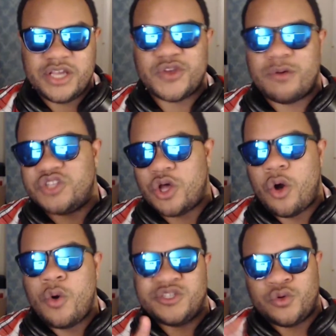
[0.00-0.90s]
And so I was
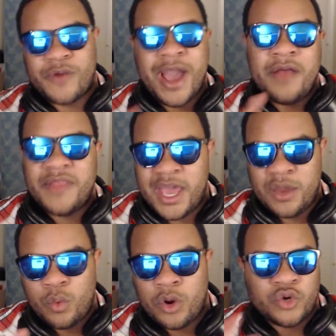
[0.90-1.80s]
always around the
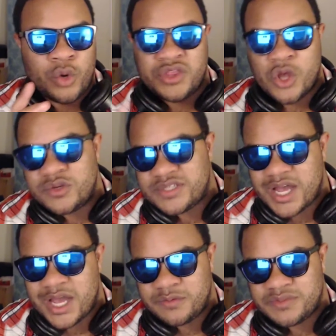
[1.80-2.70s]
N-word during those
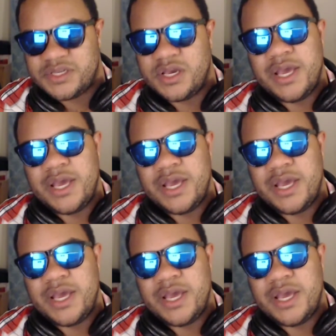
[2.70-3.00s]
times.